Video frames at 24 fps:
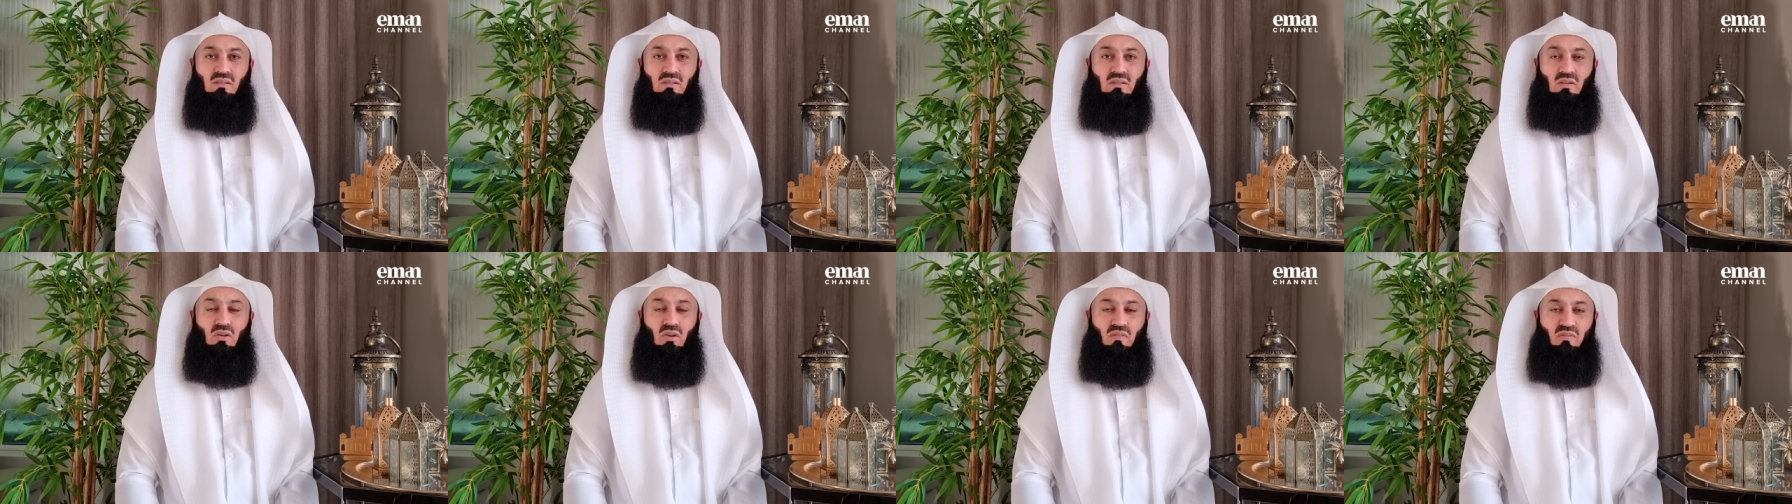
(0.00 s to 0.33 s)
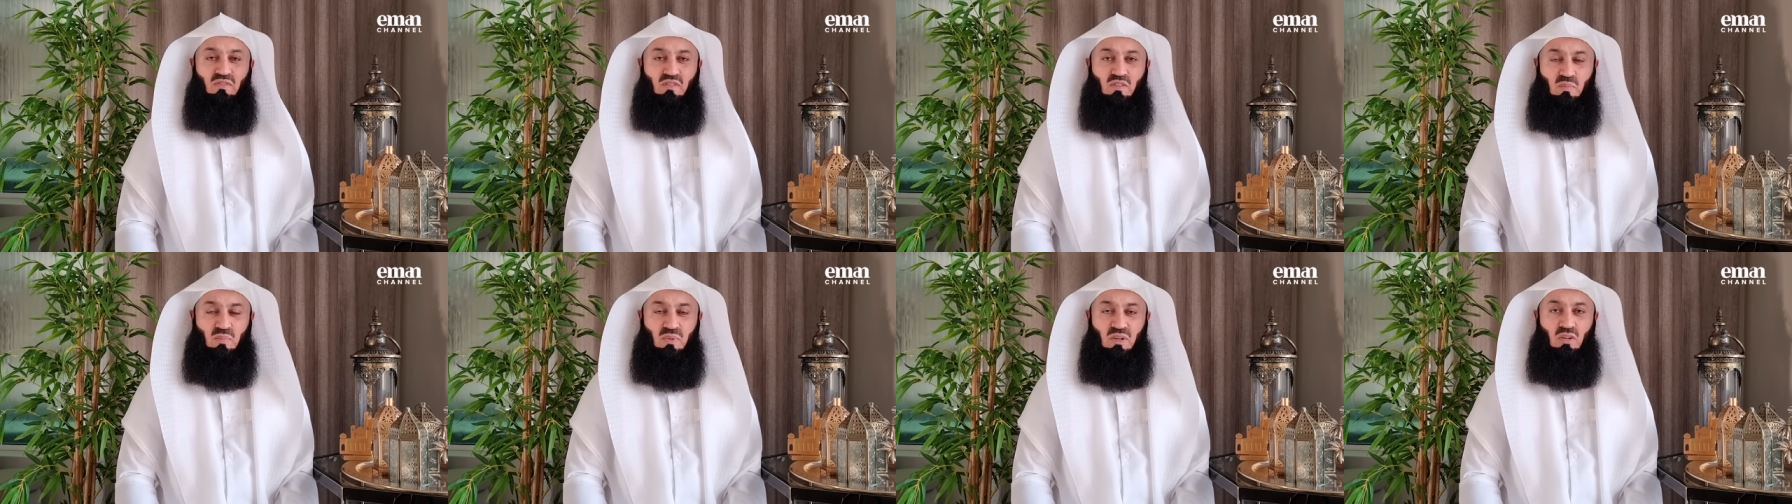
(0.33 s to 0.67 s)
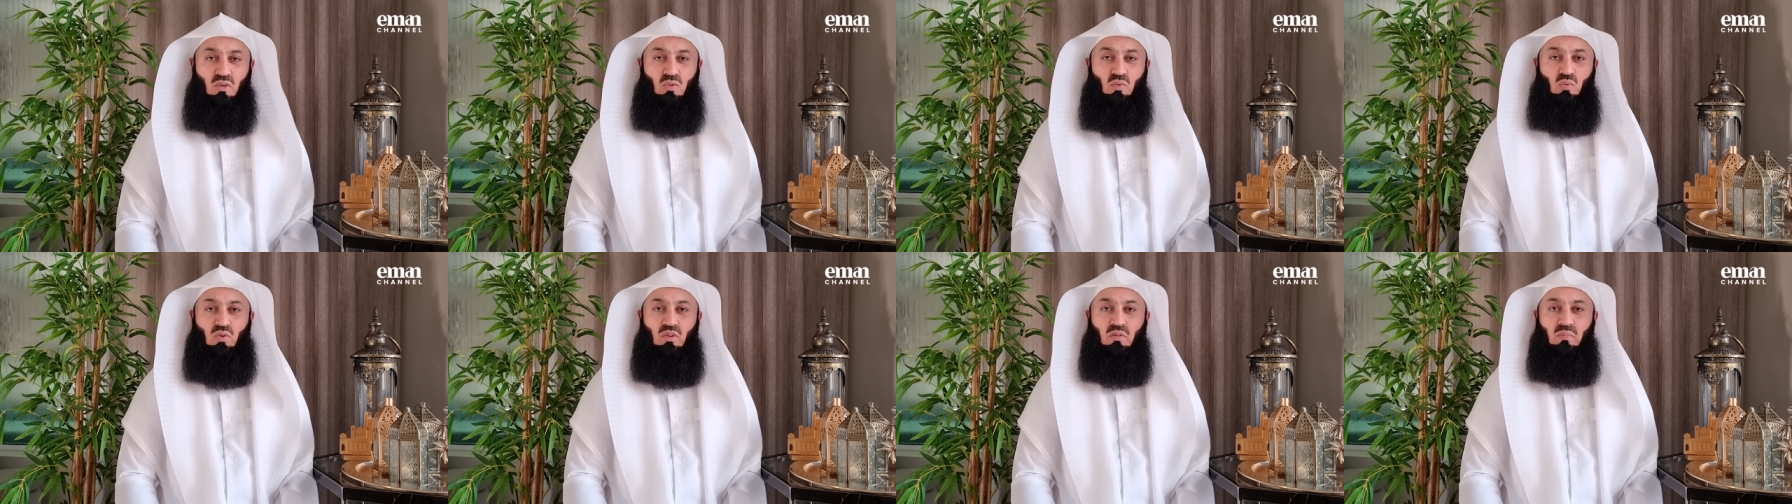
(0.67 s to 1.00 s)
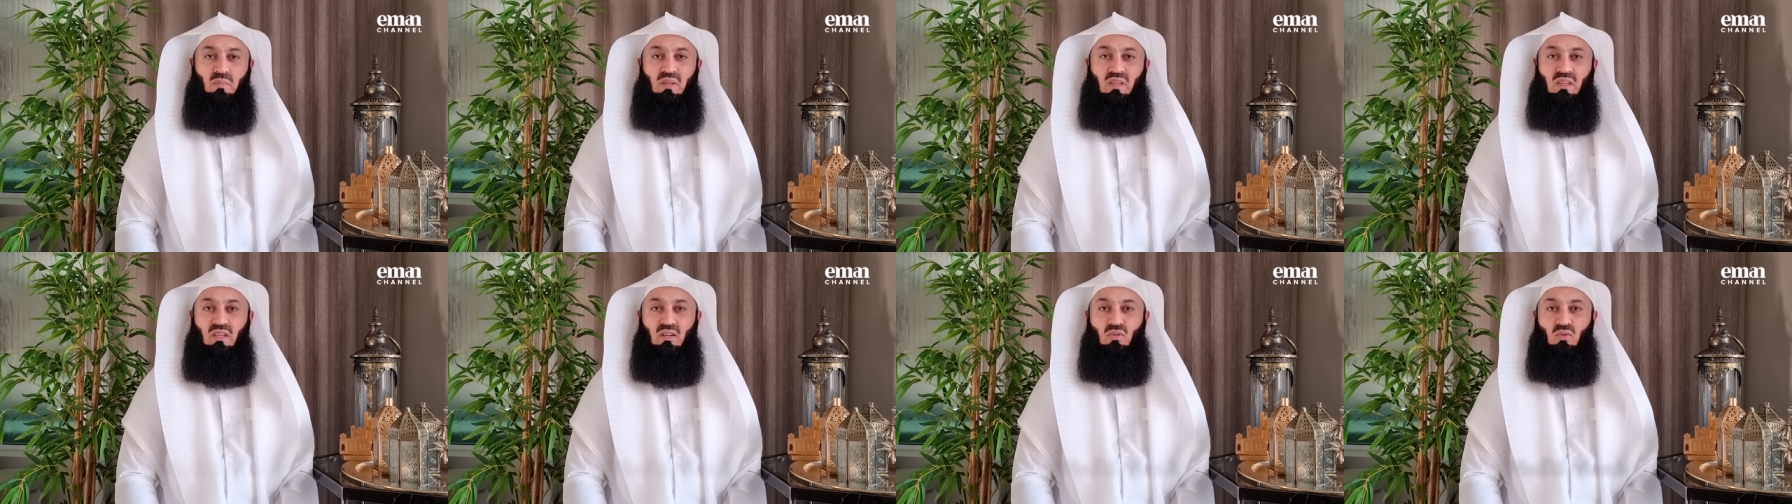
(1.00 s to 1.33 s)
offspring who will
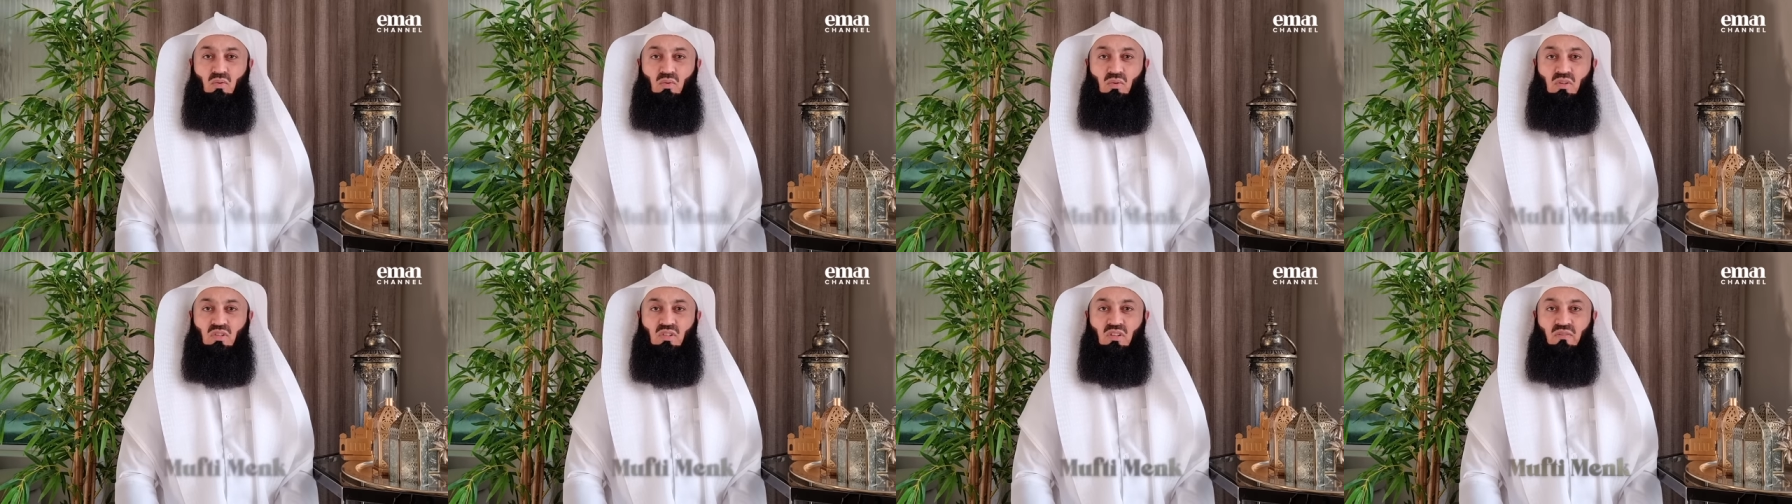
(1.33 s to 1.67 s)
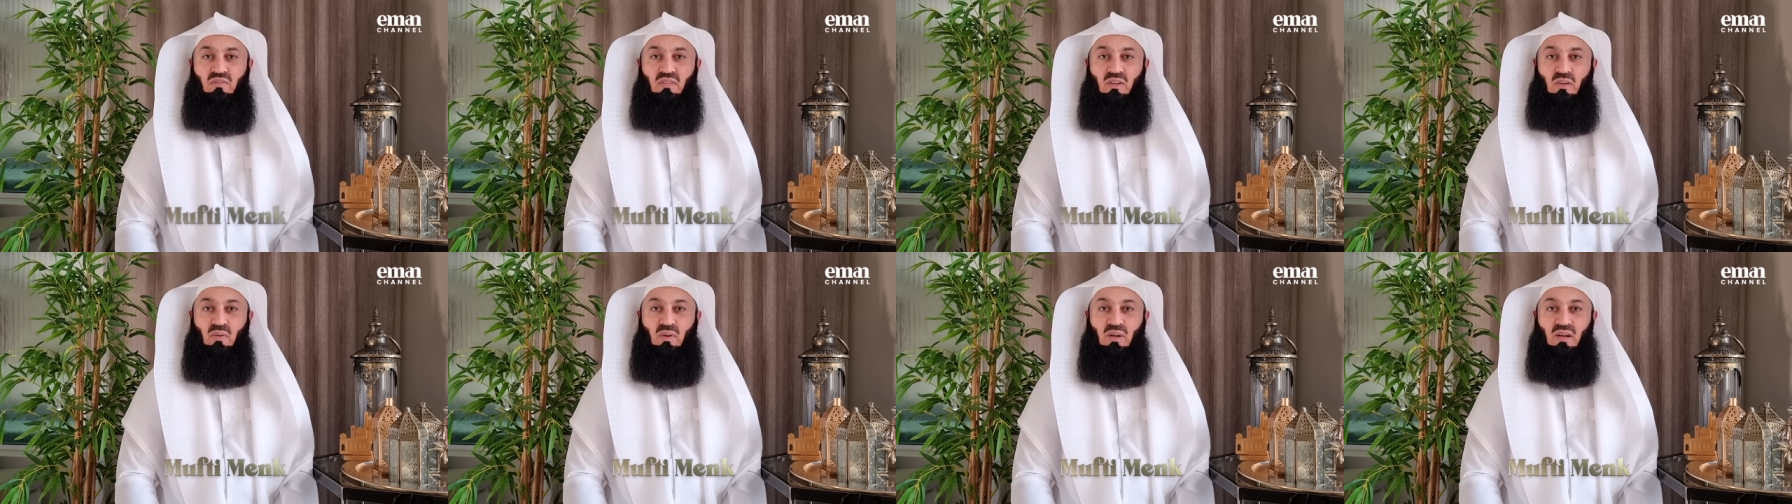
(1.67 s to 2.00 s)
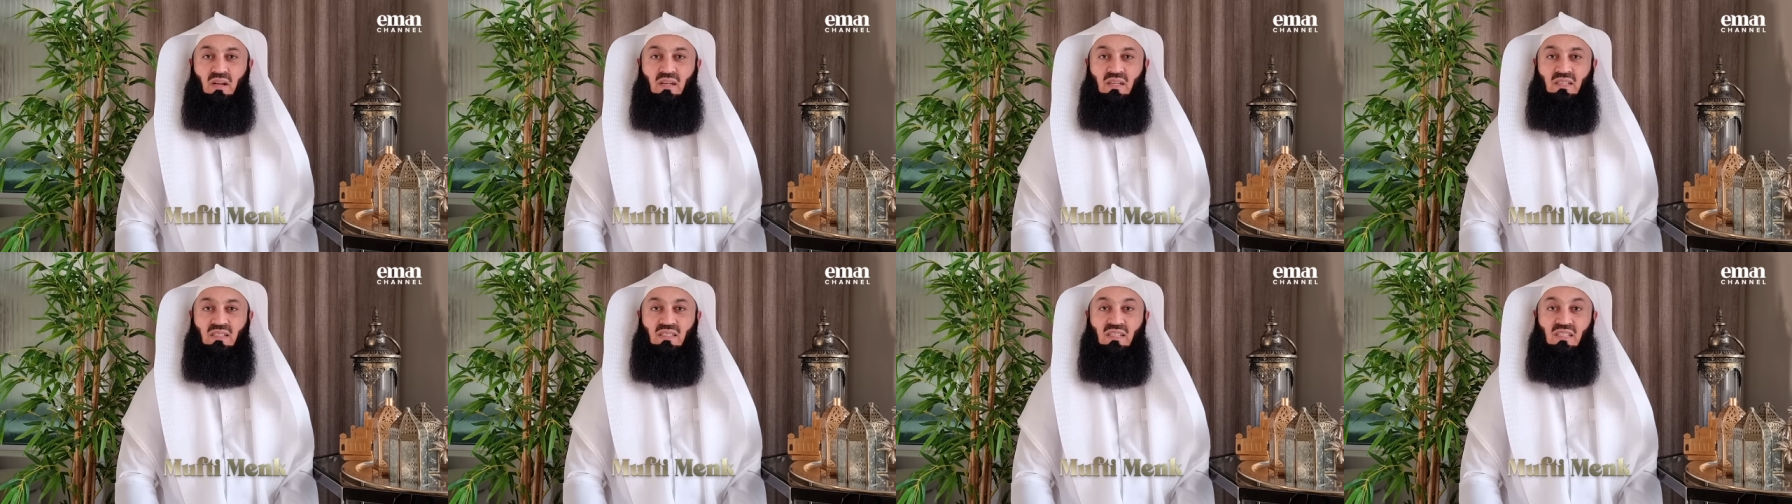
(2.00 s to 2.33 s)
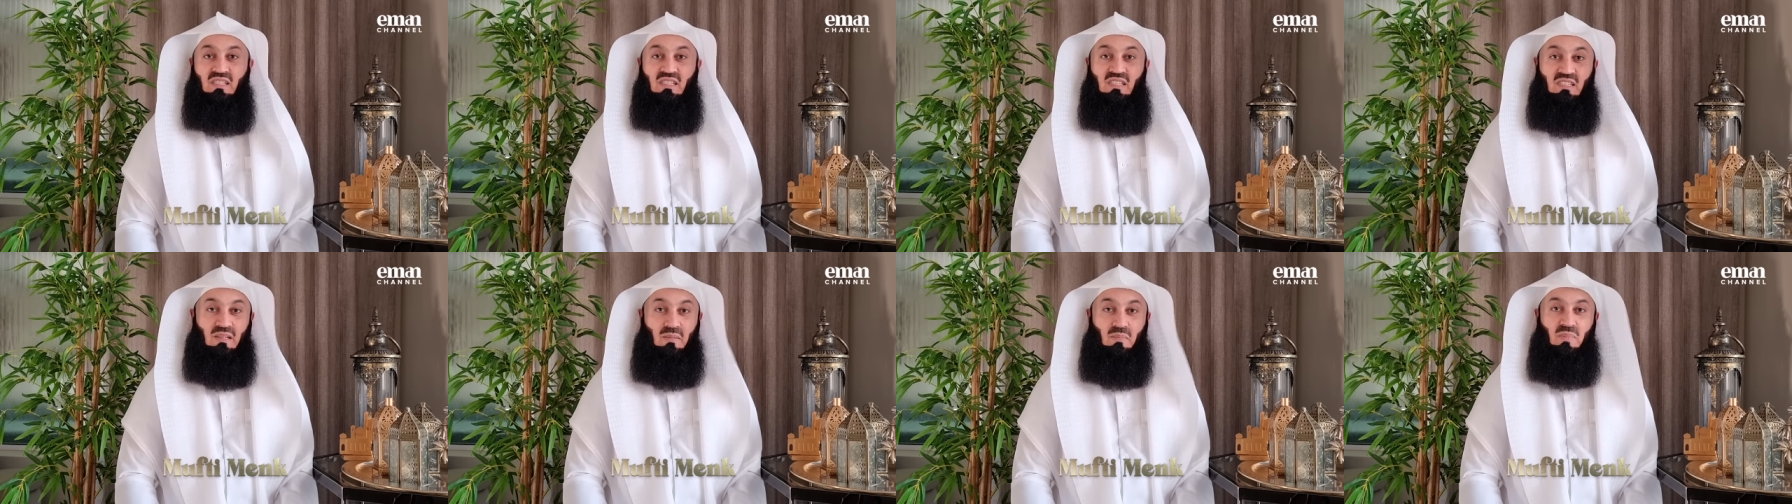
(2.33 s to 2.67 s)
be the coolness of our eyes and
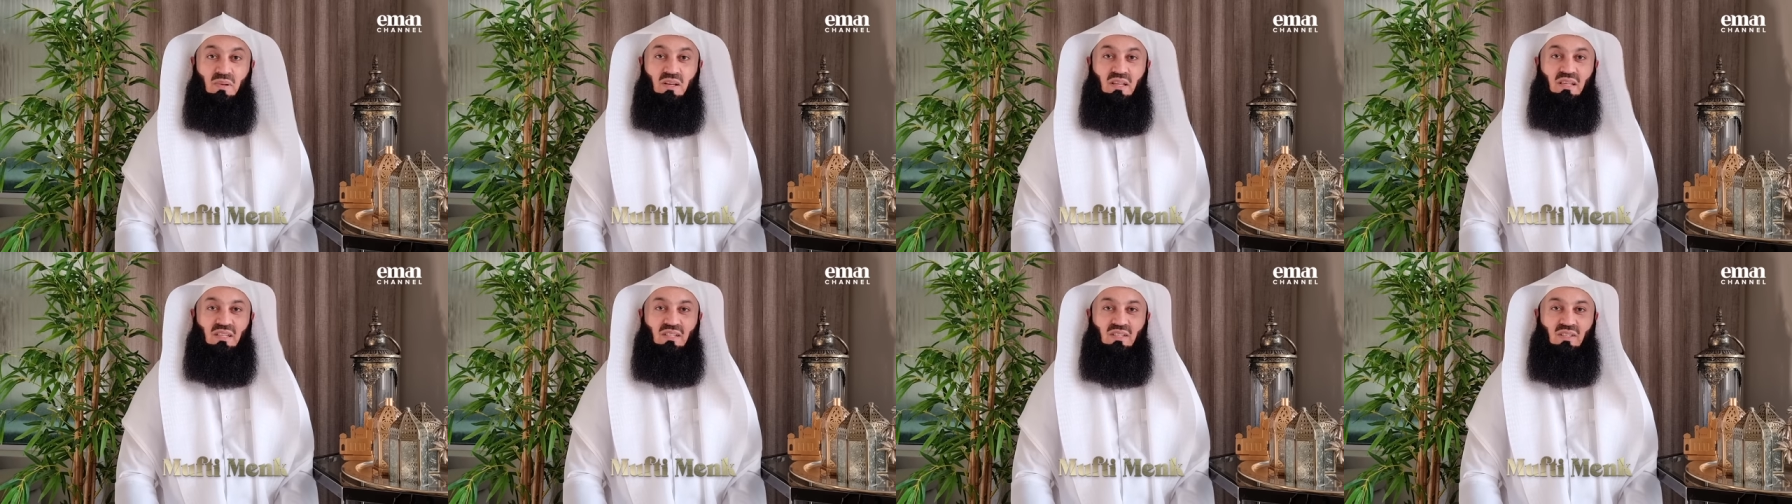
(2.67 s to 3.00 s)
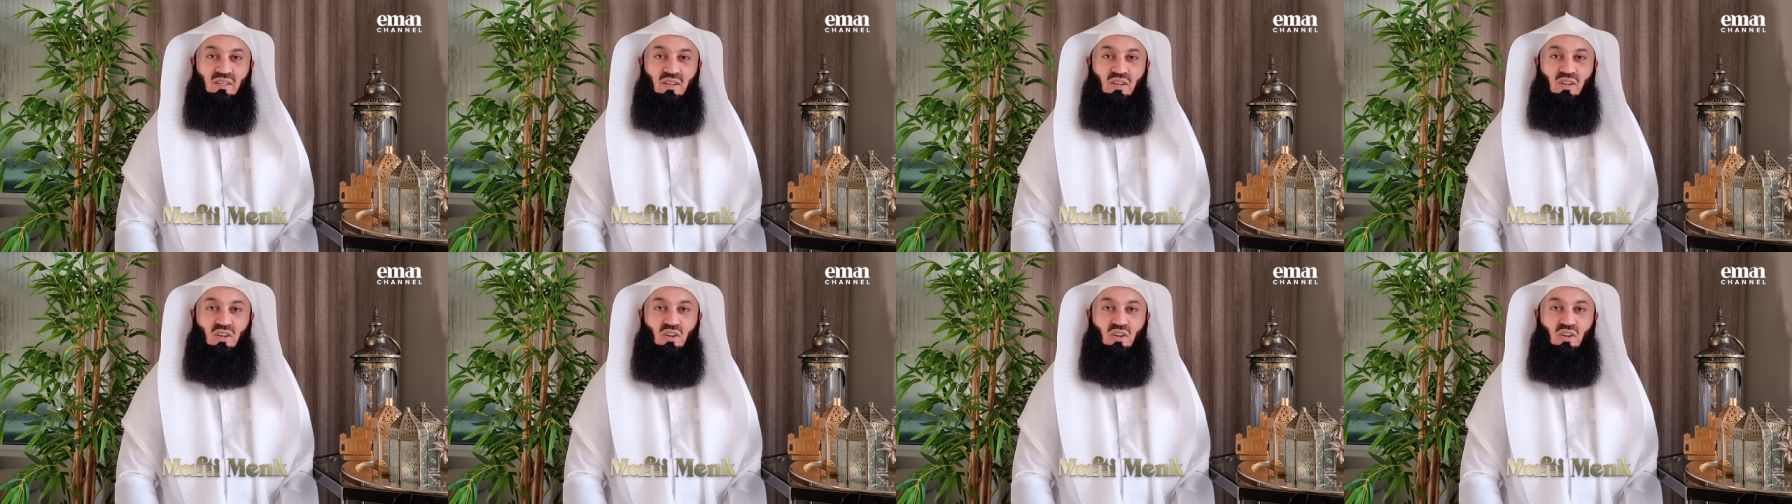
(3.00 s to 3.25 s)
siblings